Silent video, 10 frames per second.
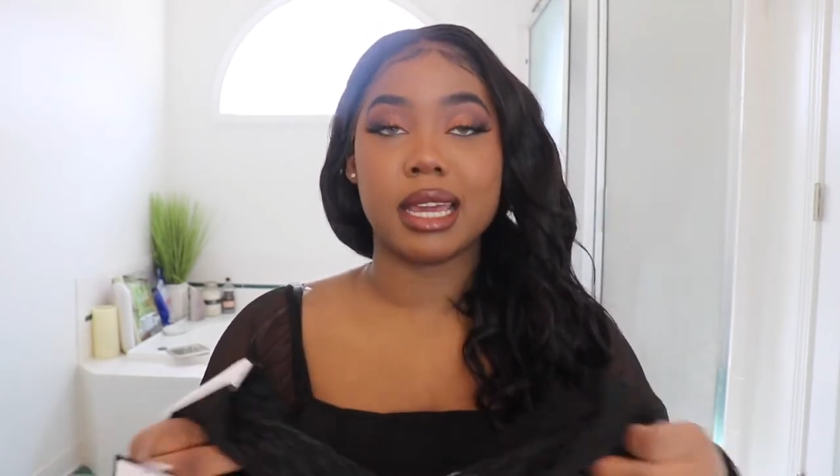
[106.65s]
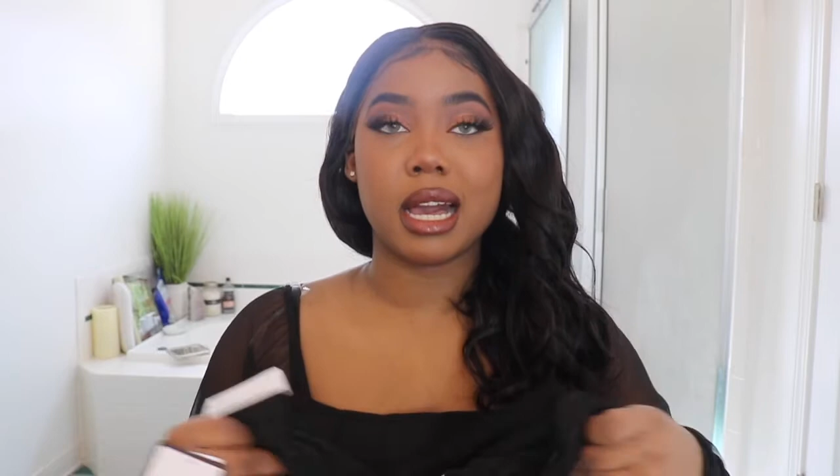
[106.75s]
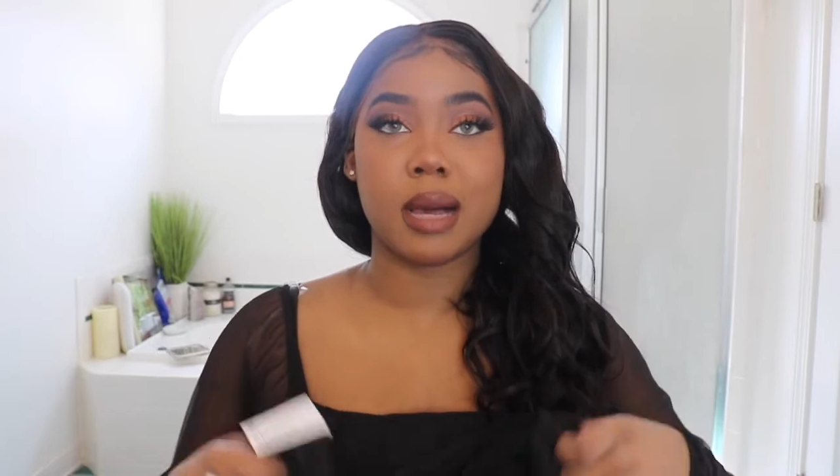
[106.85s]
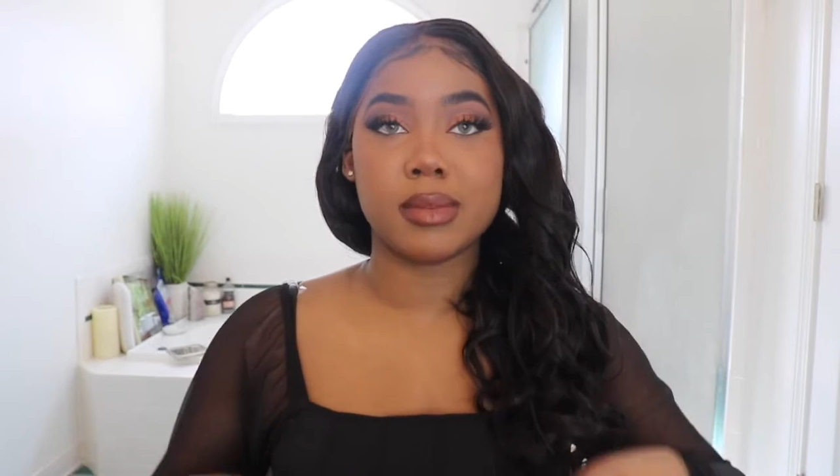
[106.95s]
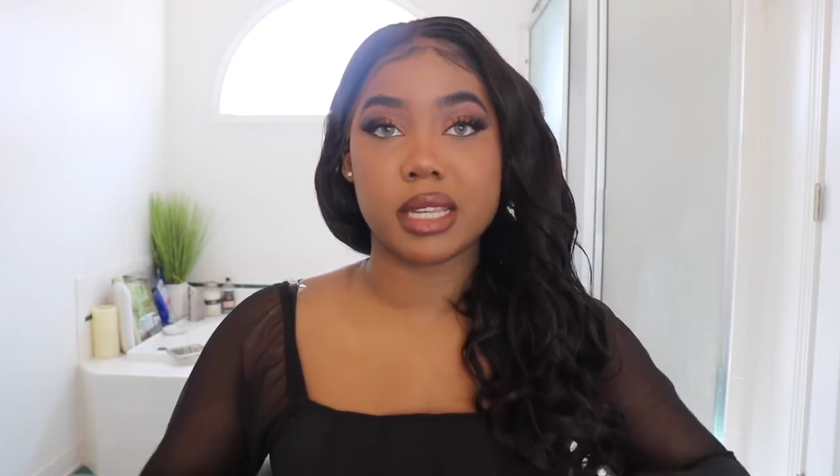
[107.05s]
It
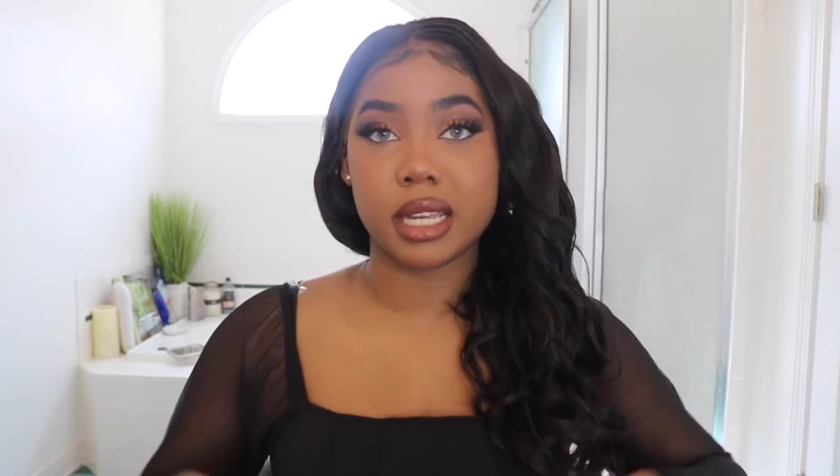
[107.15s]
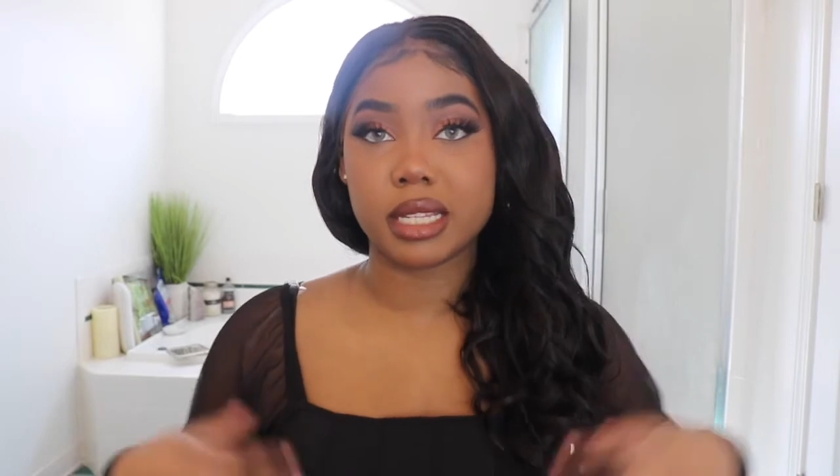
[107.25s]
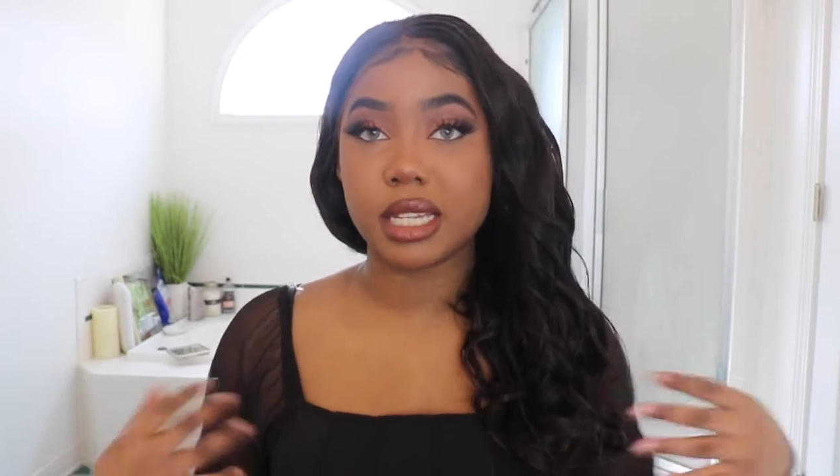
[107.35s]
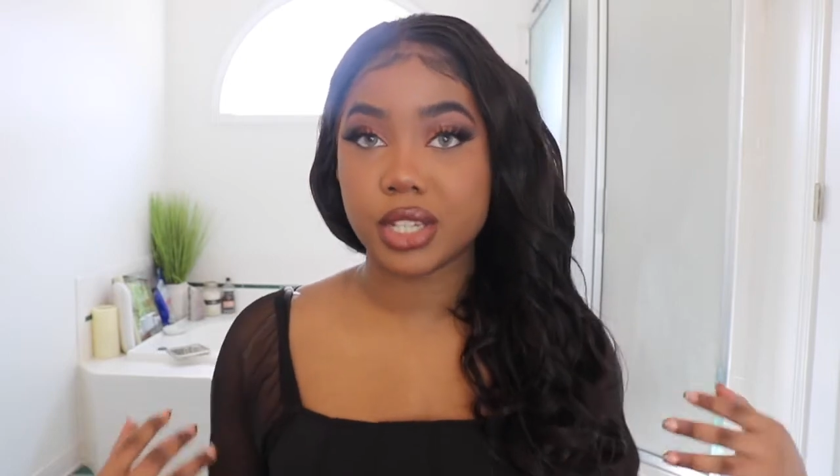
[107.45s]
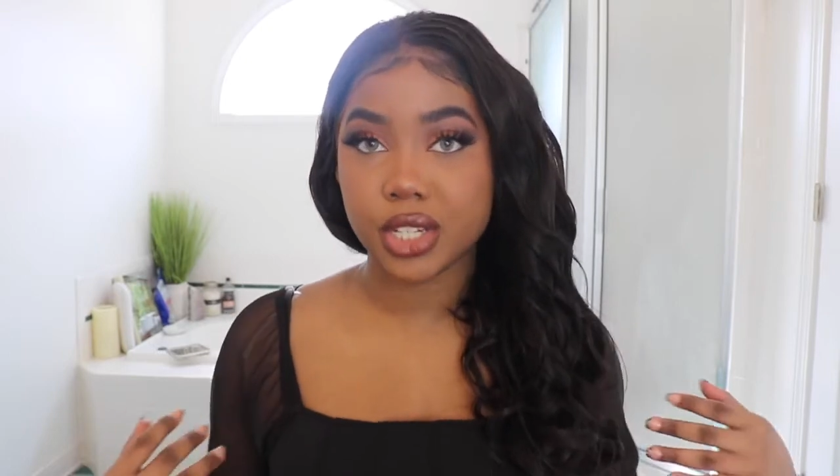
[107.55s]
comes in a
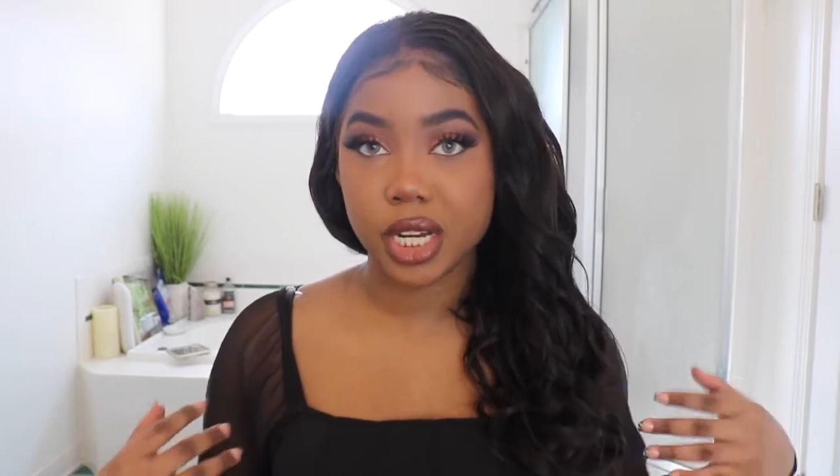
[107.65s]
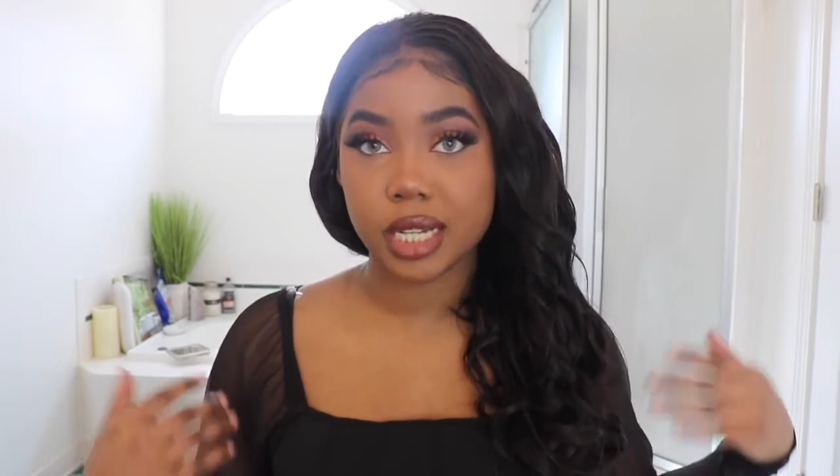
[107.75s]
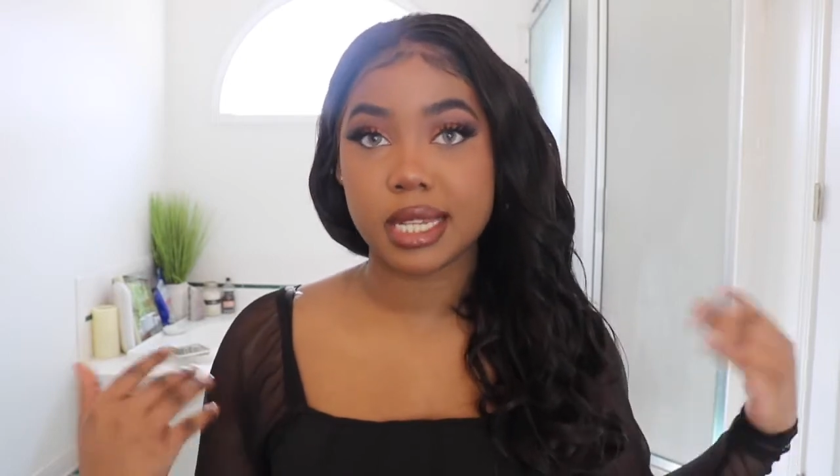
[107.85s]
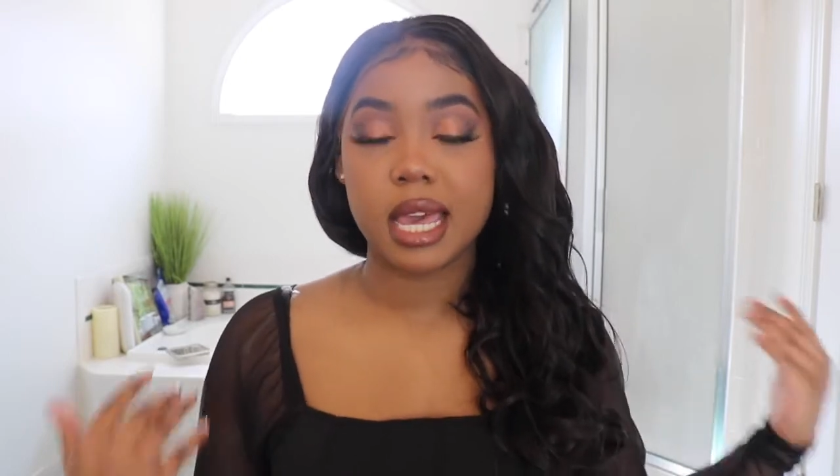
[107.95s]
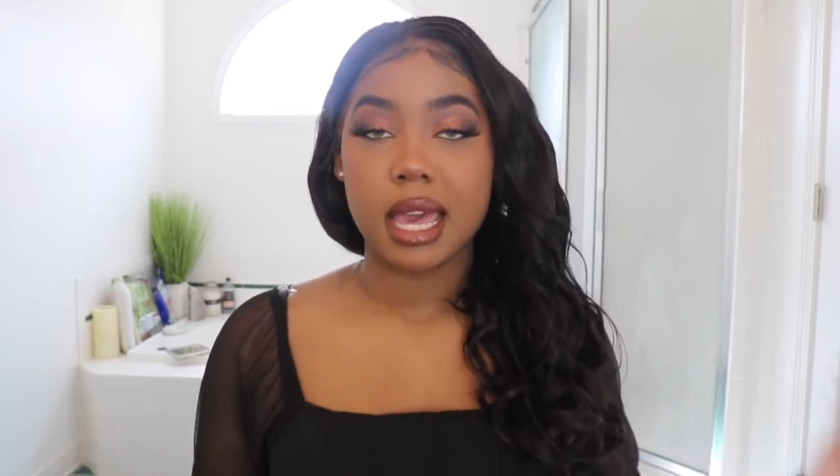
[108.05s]

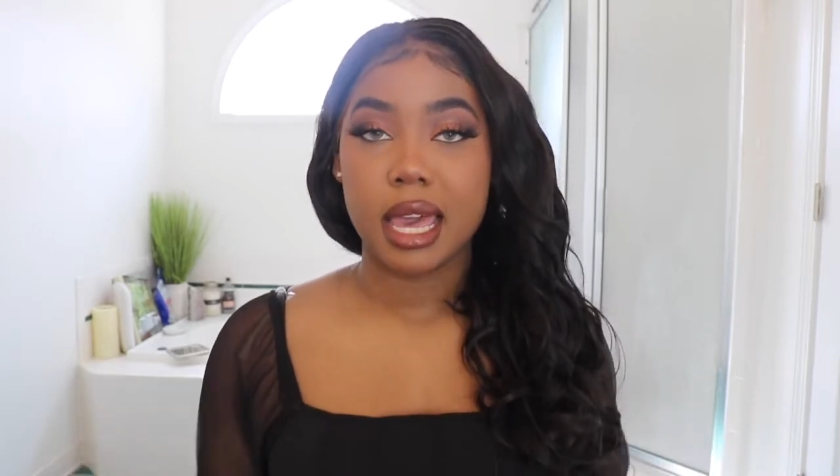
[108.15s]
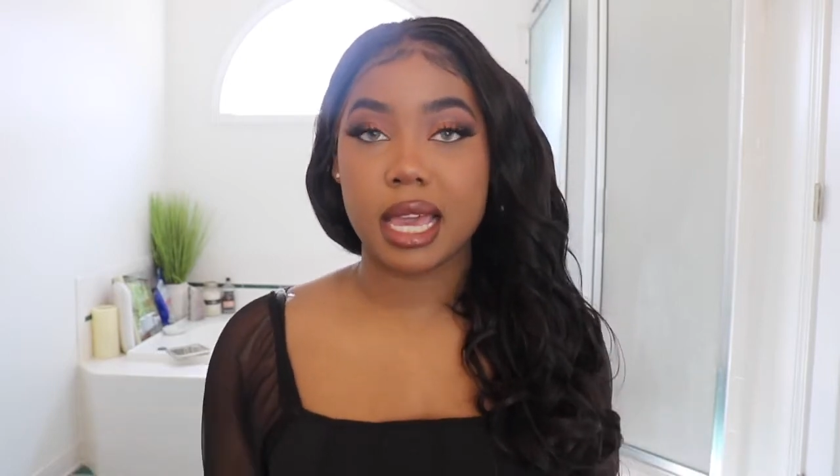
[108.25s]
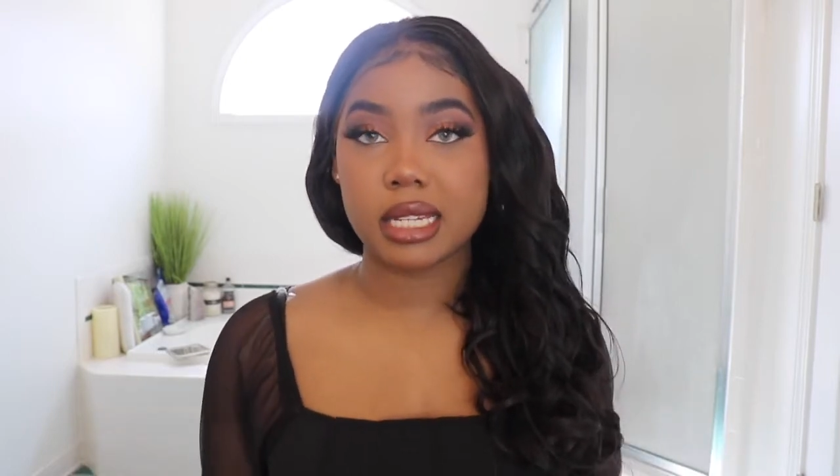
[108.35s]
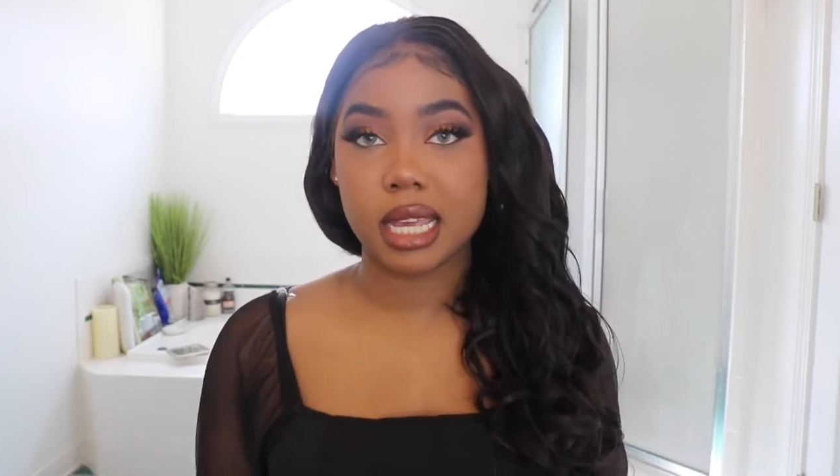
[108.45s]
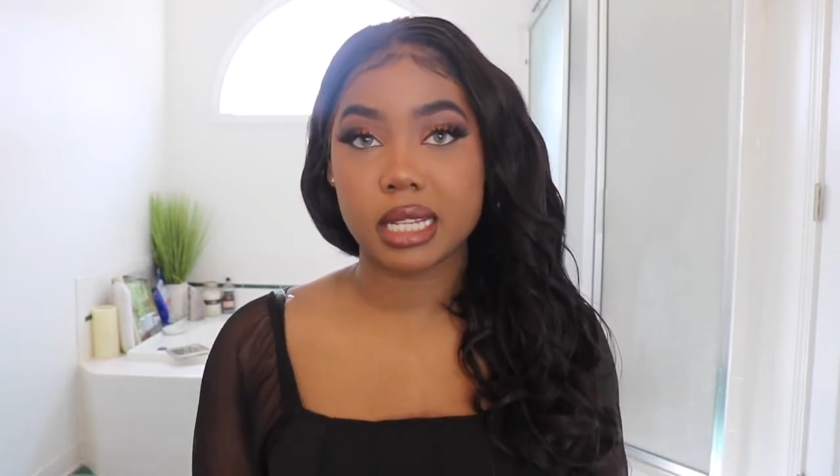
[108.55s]
t-shirt
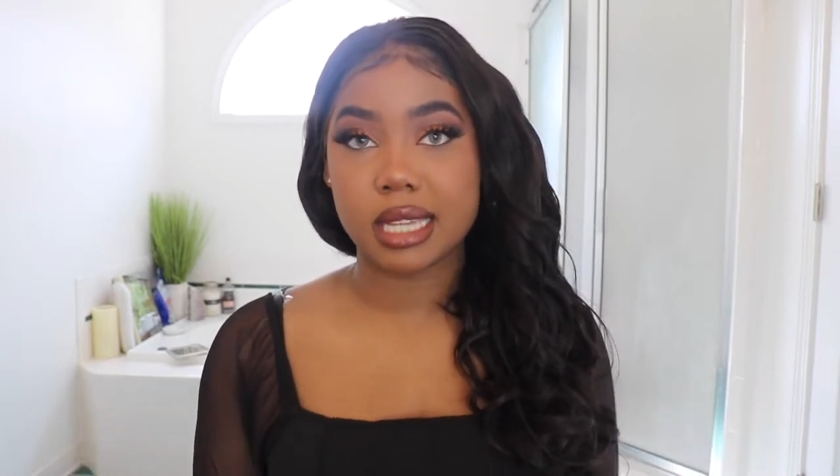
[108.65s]
and tank